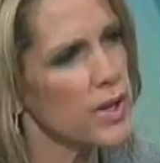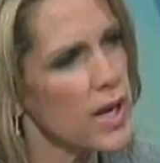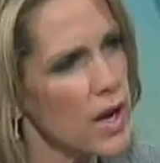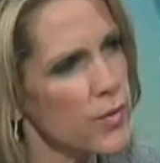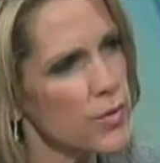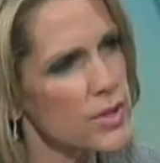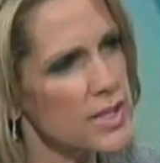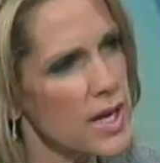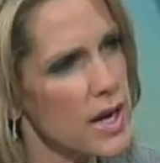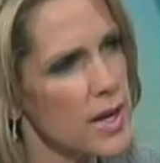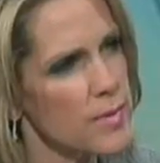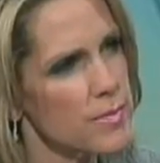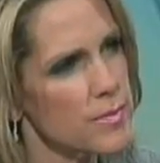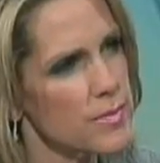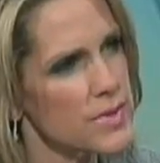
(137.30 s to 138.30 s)
recovery
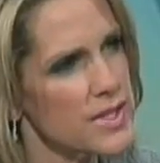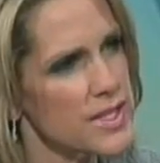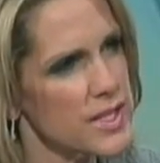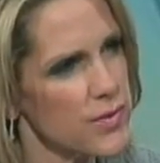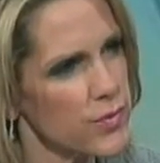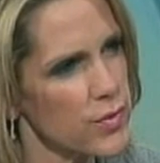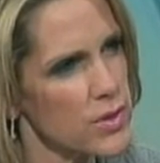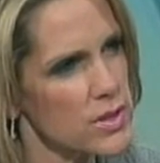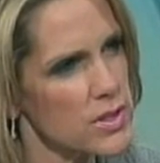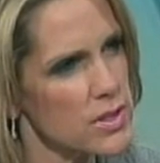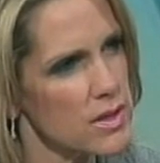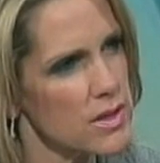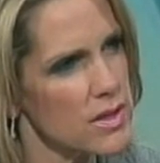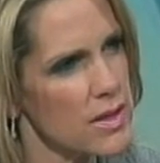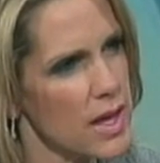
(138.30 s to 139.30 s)
time
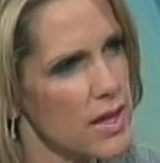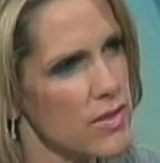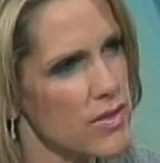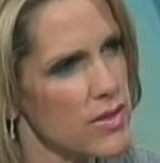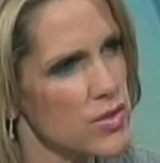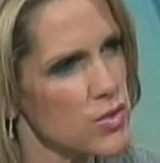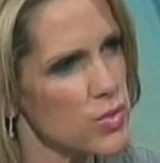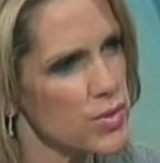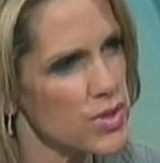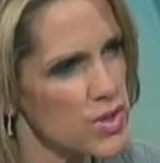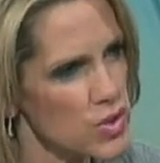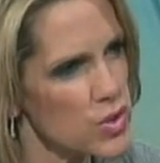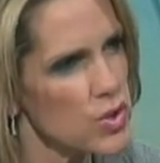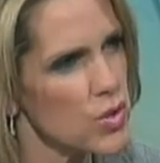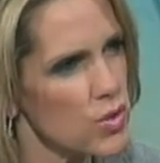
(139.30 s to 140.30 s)
different than the
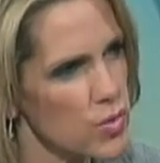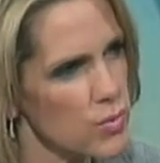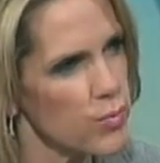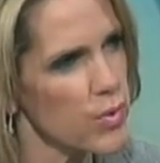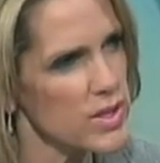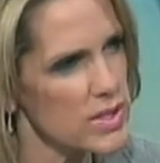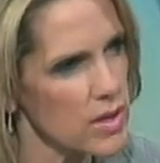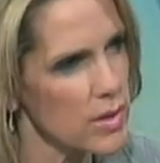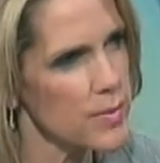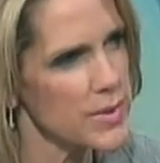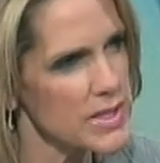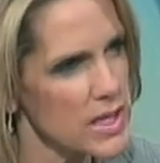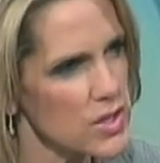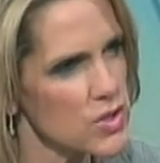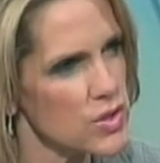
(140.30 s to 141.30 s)
traditional breast
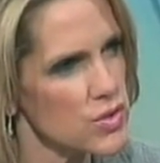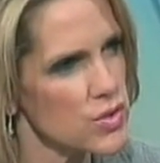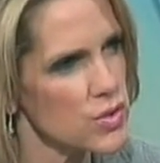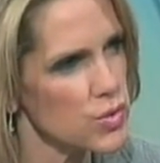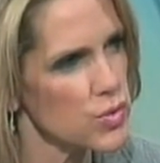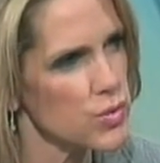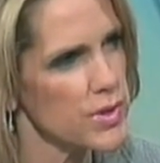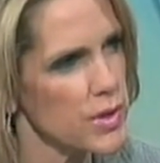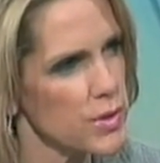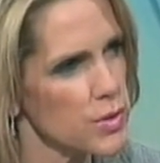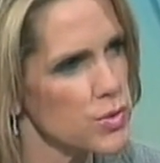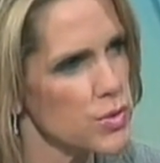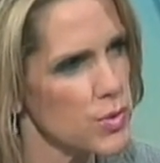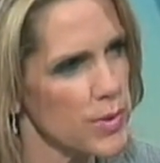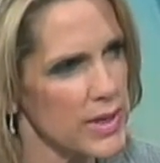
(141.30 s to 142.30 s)
augmentation surgery that
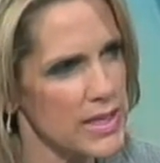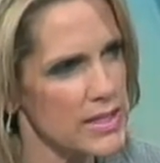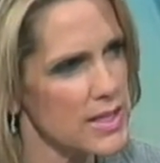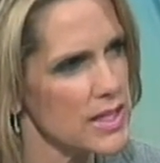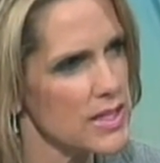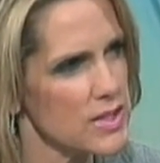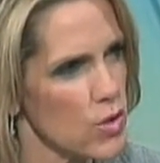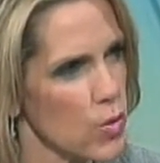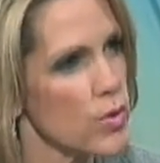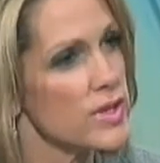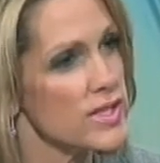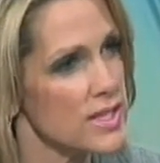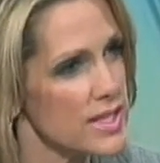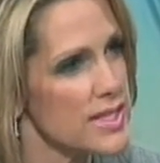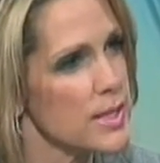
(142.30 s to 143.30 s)
you're doing, or
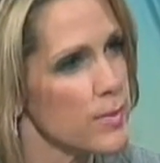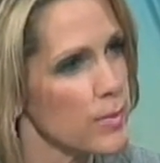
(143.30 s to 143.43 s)
is it